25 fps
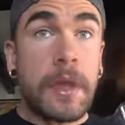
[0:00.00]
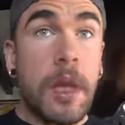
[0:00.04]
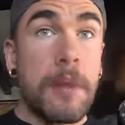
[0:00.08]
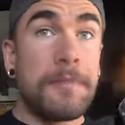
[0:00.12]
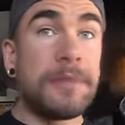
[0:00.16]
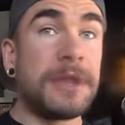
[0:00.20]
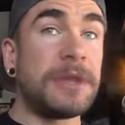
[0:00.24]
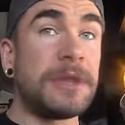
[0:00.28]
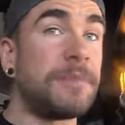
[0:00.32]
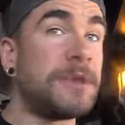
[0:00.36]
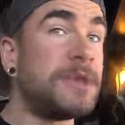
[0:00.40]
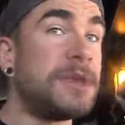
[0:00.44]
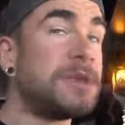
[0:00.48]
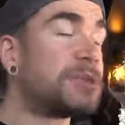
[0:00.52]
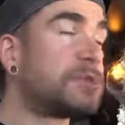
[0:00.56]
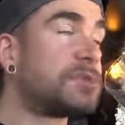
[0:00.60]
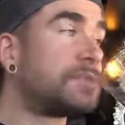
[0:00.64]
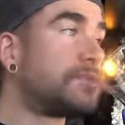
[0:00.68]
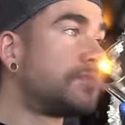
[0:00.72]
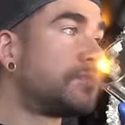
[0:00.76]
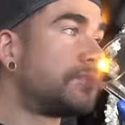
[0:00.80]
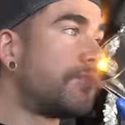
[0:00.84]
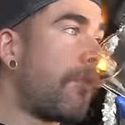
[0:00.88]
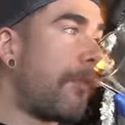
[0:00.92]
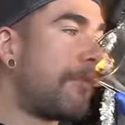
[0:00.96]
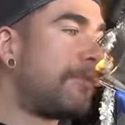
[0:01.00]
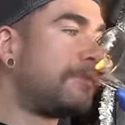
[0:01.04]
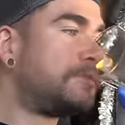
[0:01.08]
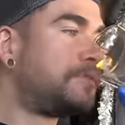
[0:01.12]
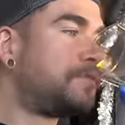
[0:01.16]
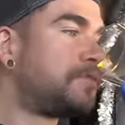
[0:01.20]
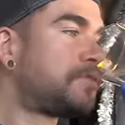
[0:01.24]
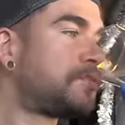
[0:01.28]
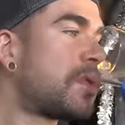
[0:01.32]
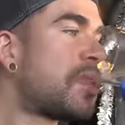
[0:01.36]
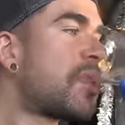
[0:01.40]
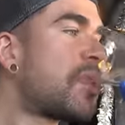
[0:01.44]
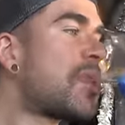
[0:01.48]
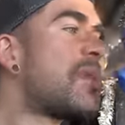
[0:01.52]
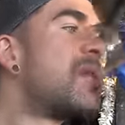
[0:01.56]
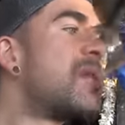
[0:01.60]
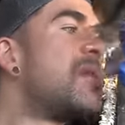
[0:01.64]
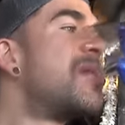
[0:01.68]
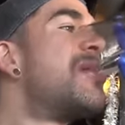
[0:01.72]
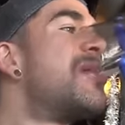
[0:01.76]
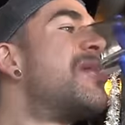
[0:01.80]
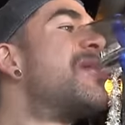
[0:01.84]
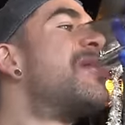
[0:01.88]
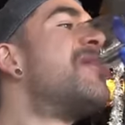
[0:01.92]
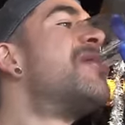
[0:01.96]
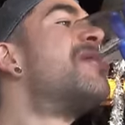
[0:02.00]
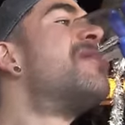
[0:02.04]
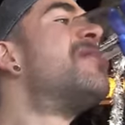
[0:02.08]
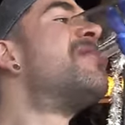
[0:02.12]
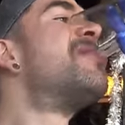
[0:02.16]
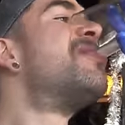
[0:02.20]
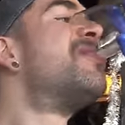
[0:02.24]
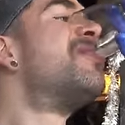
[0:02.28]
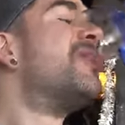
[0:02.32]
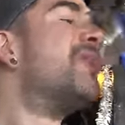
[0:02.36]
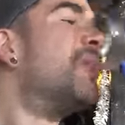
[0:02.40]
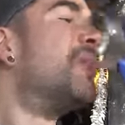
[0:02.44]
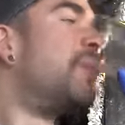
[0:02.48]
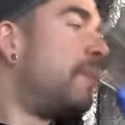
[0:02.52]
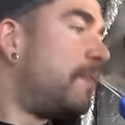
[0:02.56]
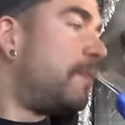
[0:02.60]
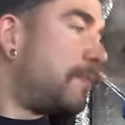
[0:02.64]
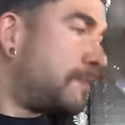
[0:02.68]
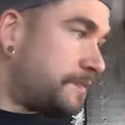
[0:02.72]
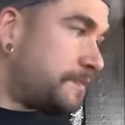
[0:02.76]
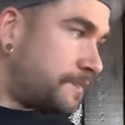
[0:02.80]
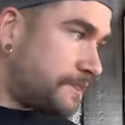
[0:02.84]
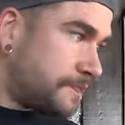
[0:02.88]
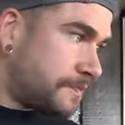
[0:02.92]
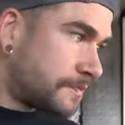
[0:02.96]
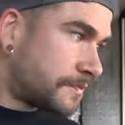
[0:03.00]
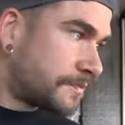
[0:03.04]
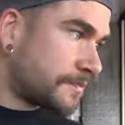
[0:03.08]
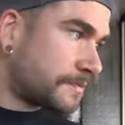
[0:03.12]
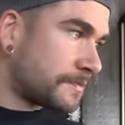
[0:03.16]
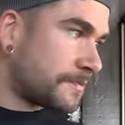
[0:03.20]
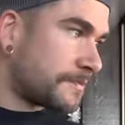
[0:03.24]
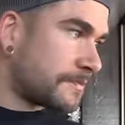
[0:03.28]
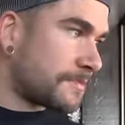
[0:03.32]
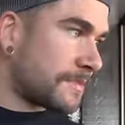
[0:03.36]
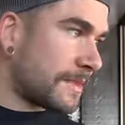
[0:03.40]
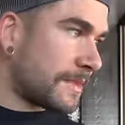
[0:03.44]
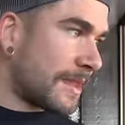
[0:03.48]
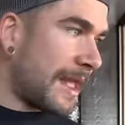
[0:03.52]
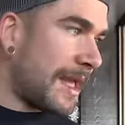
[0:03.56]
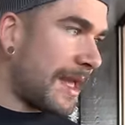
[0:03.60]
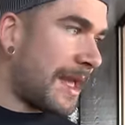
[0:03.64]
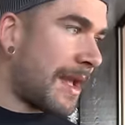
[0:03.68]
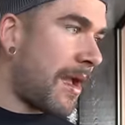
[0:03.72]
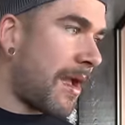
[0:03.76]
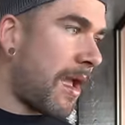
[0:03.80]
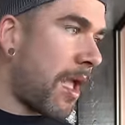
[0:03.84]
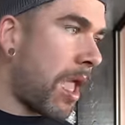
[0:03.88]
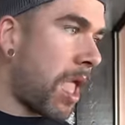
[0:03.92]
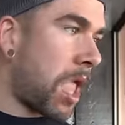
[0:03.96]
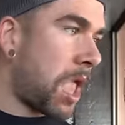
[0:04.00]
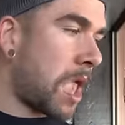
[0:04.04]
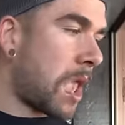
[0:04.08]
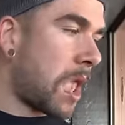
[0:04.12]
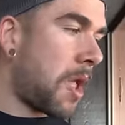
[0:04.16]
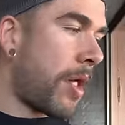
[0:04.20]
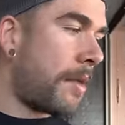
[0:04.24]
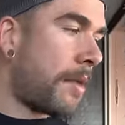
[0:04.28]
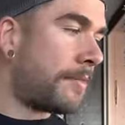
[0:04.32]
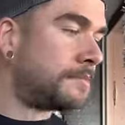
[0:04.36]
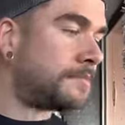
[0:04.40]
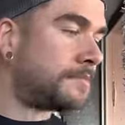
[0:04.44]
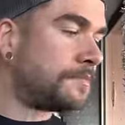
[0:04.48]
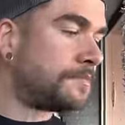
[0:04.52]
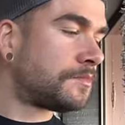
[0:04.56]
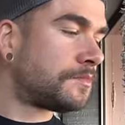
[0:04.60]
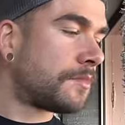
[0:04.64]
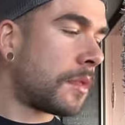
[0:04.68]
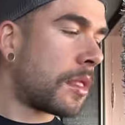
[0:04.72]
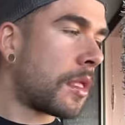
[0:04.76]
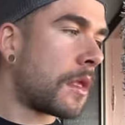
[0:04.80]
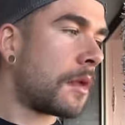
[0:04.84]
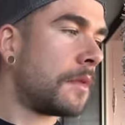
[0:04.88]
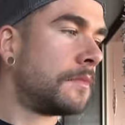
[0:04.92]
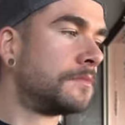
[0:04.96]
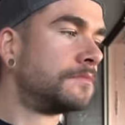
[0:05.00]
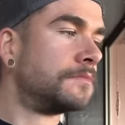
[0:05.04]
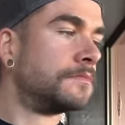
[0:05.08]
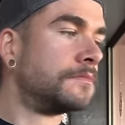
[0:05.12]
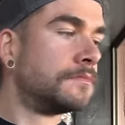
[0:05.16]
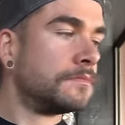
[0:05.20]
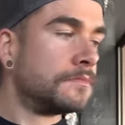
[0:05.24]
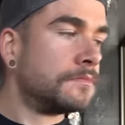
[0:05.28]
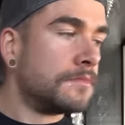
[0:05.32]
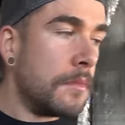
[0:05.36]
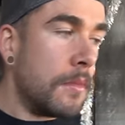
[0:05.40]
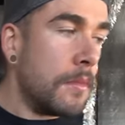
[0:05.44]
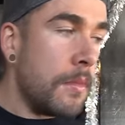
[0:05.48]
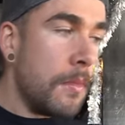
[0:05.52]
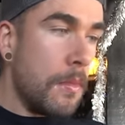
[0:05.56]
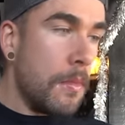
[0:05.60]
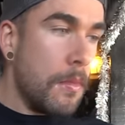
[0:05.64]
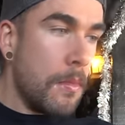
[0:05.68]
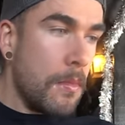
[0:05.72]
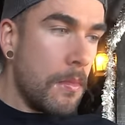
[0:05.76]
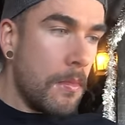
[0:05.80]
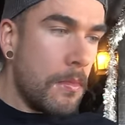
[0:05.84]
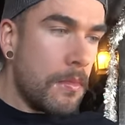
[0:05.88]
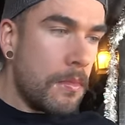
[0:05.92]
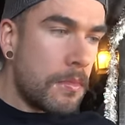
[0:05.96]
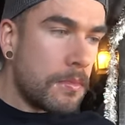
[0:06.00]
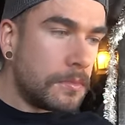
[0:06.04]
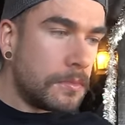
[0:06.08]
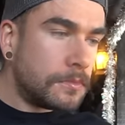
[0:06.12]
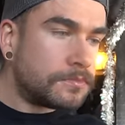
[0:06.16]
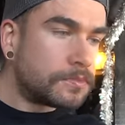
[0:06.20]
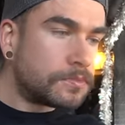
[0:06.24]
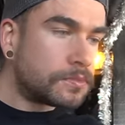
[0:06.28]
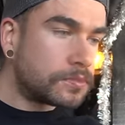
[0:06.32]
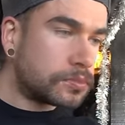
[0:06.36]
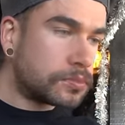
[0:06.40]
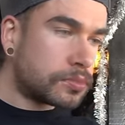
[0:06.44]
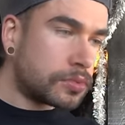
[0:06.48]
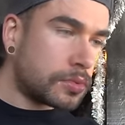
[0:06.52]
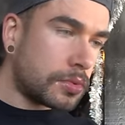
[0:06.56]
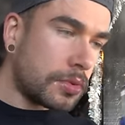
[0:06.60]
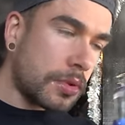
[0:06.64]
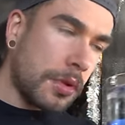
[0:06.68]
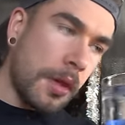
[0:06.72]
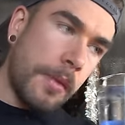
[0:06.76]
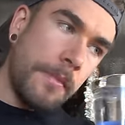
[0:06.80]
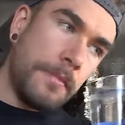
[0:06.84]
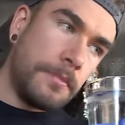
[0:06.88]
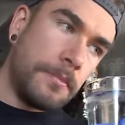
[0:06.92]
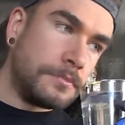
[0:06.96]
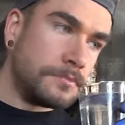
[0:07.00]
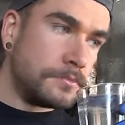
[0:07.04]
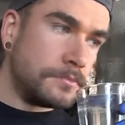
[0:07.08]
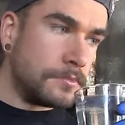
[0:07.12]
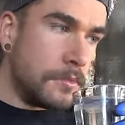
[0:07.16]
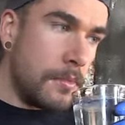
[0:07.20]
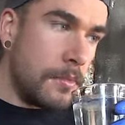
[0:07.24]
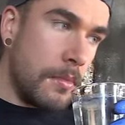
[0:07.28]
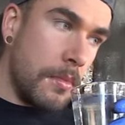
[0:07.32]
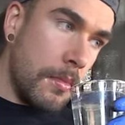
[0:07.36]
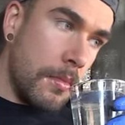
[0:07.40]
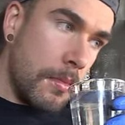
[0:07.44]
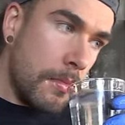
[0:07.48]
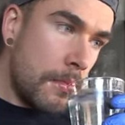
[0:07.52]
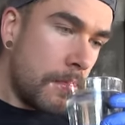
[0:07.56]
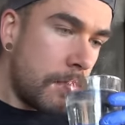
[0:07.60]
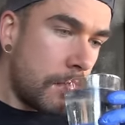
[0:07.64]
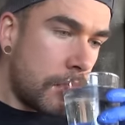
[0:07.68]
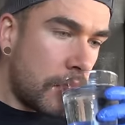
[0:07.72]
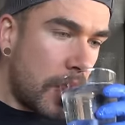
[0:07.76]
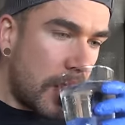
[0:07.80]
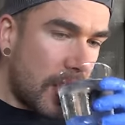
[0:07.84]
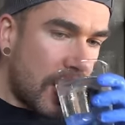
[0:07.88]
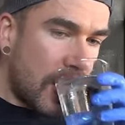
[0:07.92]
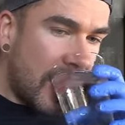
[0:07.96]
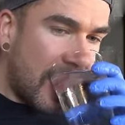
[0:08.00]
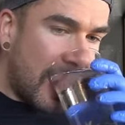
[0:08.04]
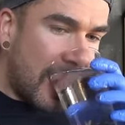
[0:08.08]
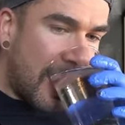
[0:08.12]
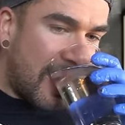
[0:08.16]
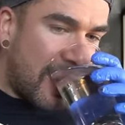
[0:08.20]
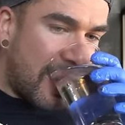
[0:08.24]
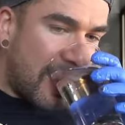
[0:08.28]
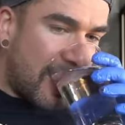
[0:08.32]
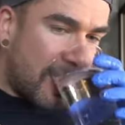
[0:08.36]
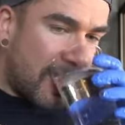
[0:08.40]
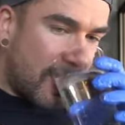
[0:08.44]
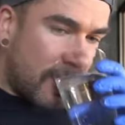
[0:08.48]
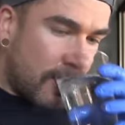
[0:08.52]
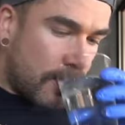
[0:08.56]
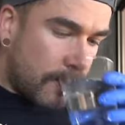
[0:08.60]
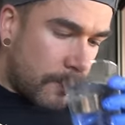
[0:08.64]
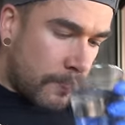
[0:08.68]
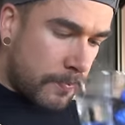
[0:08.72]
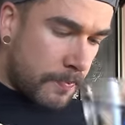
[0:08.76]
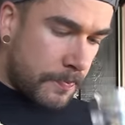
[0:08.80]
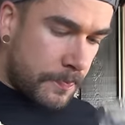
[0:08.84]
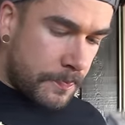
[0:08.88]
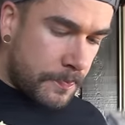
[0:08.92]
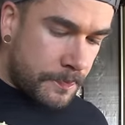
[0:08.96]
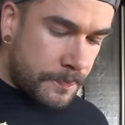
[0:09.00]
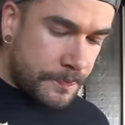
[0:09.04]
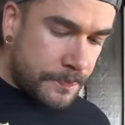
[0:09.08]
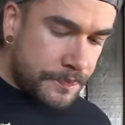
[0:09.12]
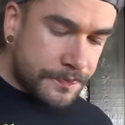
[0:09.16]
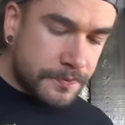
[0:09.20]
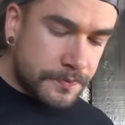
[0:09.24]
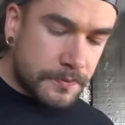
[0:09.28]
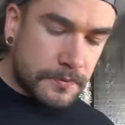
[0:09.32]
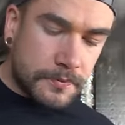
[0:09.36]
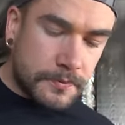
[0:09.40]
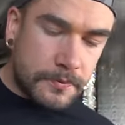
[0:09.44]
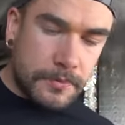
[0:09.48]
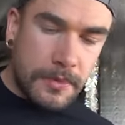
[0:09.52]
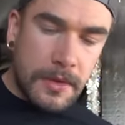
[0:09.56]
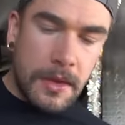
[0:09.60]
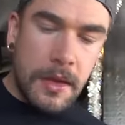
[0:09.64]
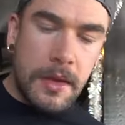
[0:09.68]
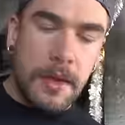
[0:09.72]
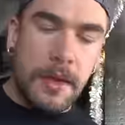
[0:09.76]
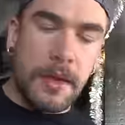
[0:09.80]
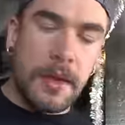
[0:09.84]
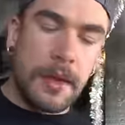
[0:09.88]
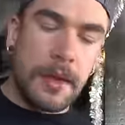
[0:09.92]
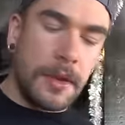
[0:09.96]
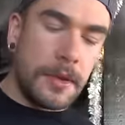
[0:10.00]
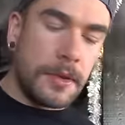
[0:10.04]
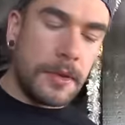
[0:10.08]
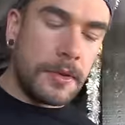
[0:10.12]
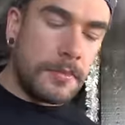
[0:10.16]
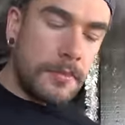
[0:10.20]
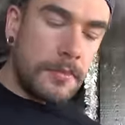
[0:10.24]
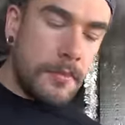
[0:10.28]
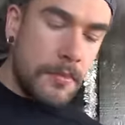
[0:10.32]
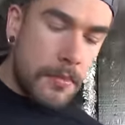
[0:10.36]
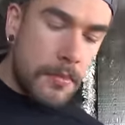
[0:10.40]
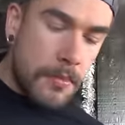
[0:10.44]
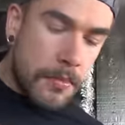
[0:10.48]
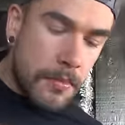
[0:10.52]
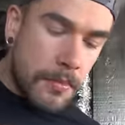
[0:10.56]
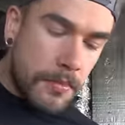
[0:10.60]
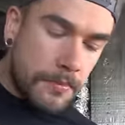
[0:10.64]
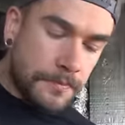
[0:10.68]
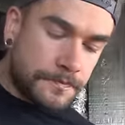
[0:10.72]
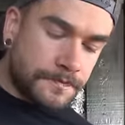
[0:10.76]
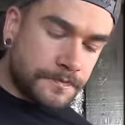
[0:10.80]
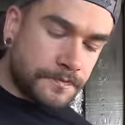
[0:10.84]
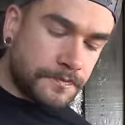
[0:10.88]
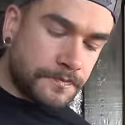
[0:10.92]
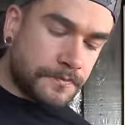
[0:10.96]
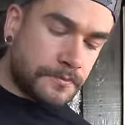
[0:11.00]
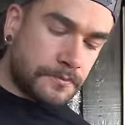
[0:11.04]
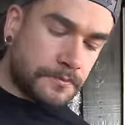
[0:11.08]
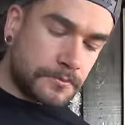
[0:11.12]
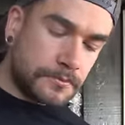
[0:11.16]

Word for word: Big piece. So like we said, pretty straightforward. It is supposed to be a 2-pound piece of cod, which then is battered, so it's actually over 2 pounds, then quote-unquote 2 pounds of chips.